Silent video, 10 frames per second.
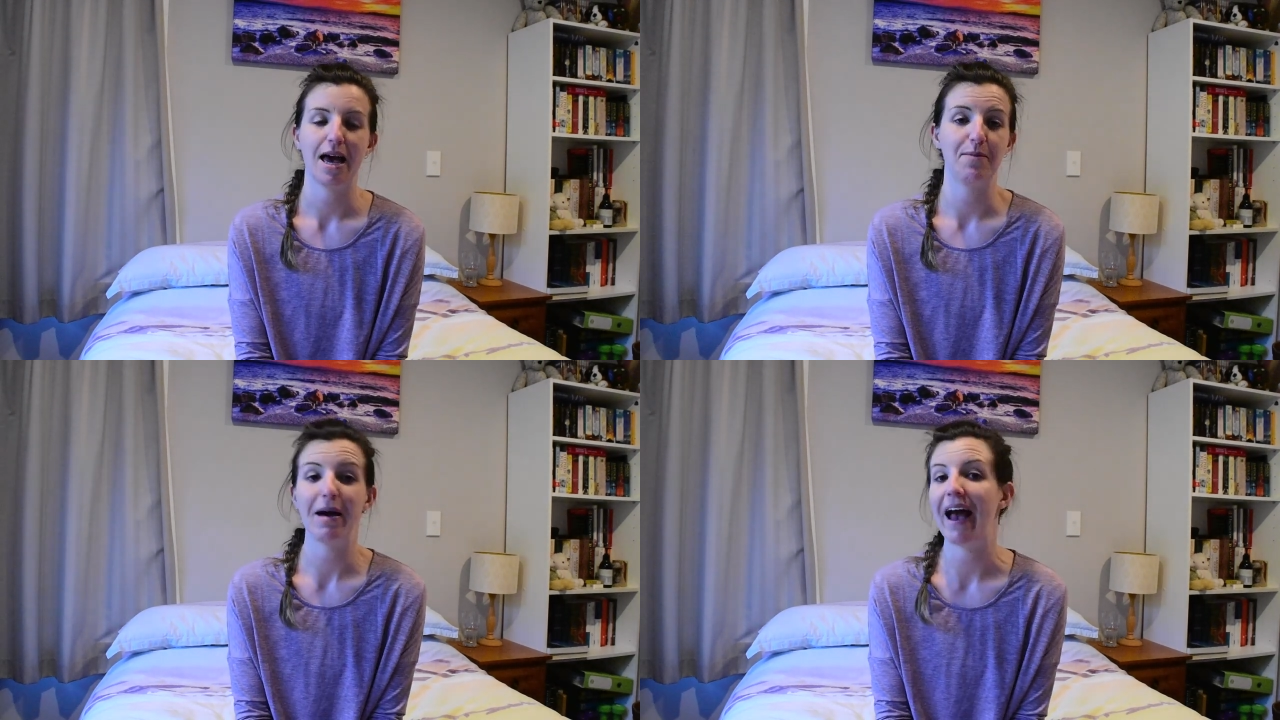
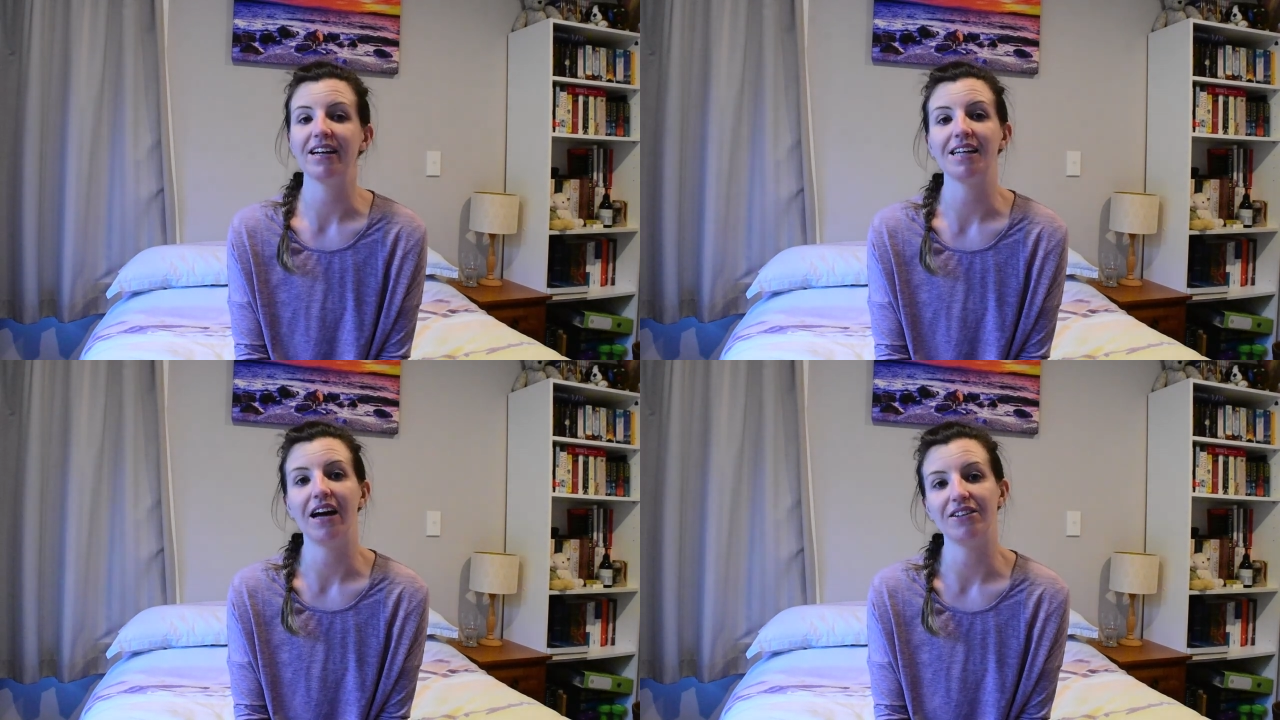and
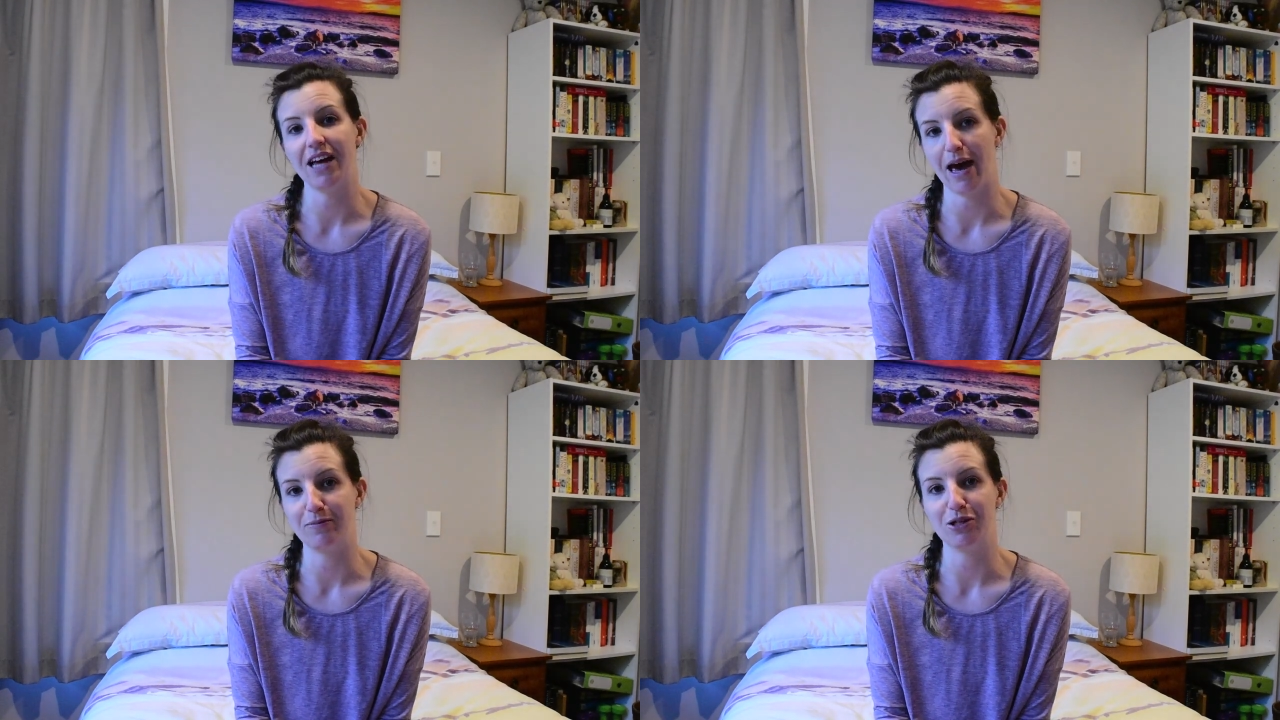packed down
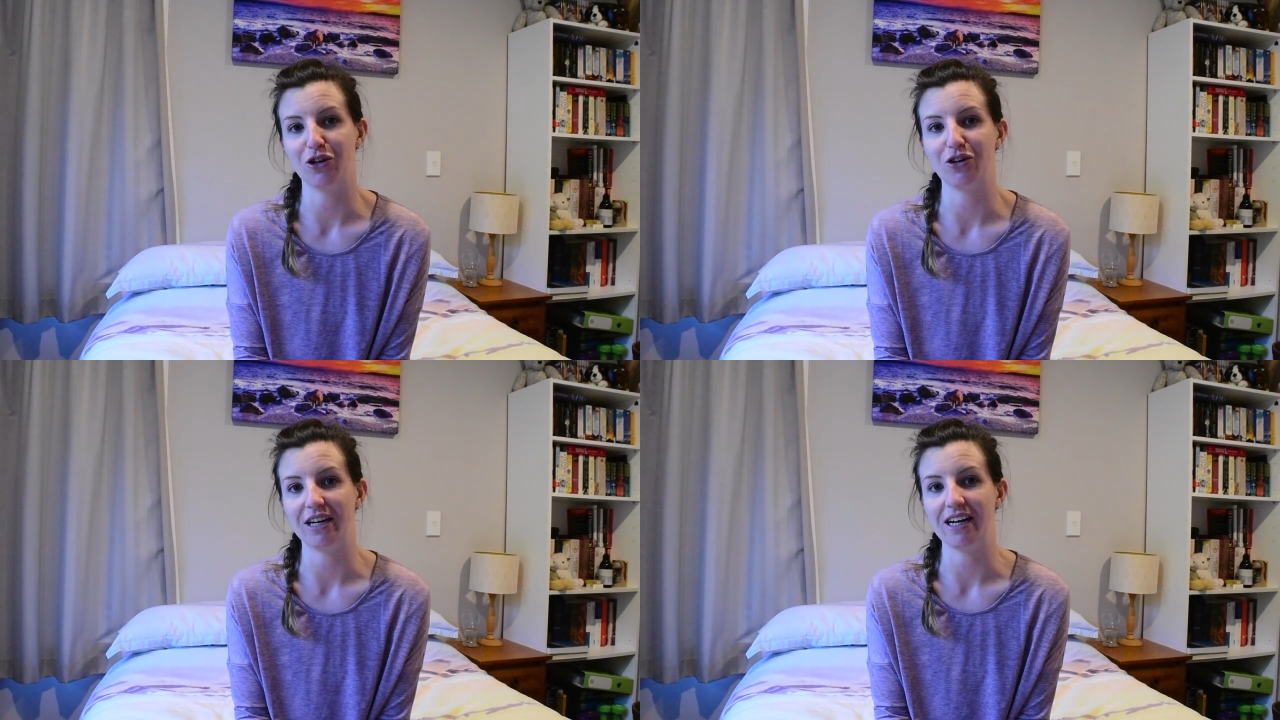to
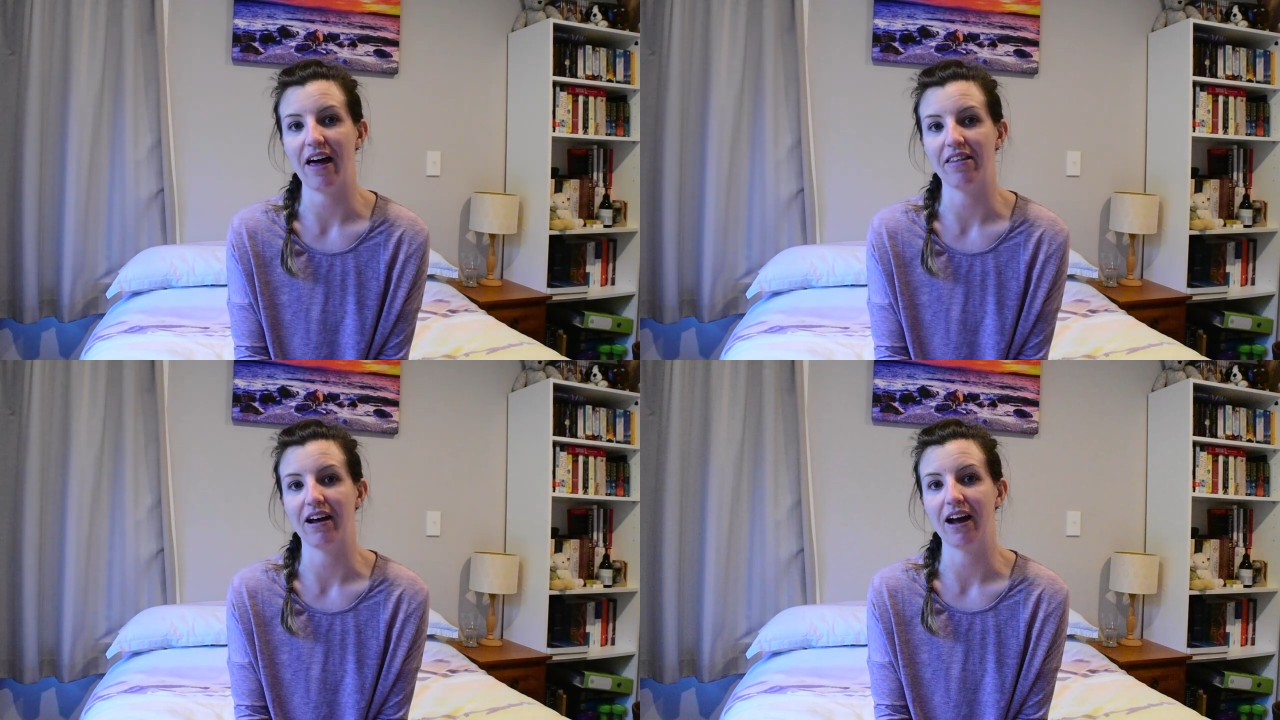absolutely
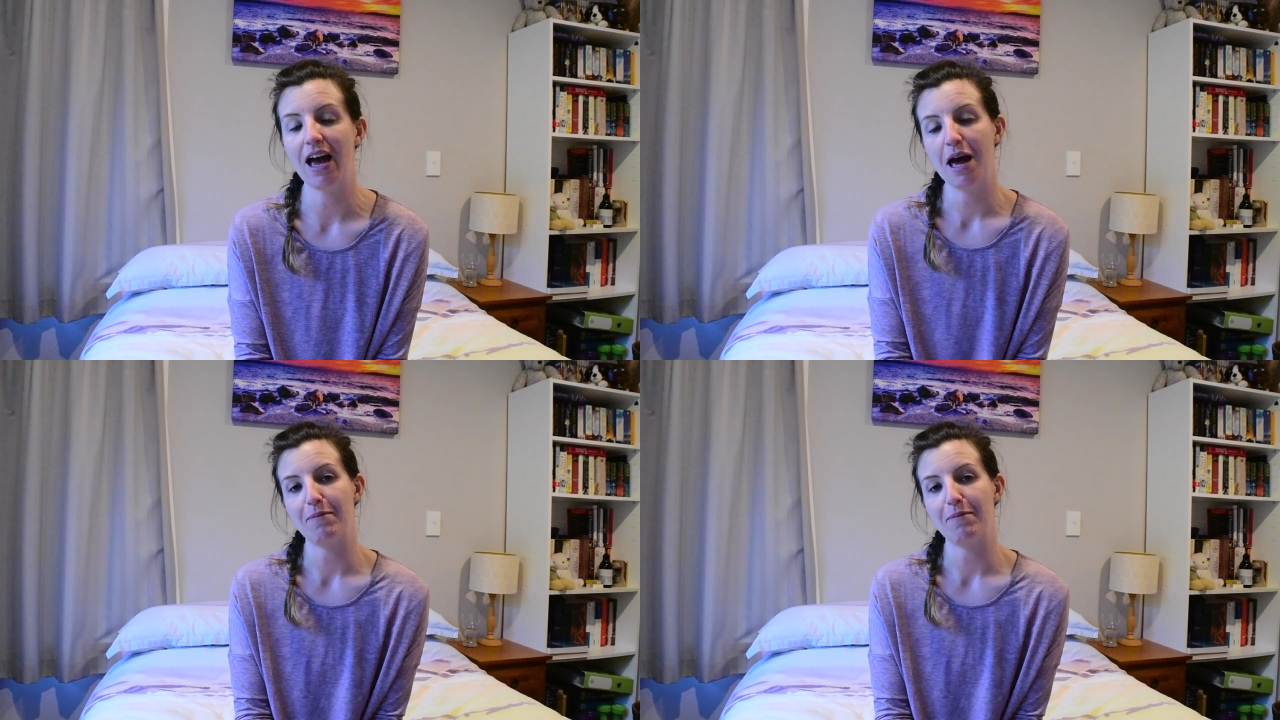nothing.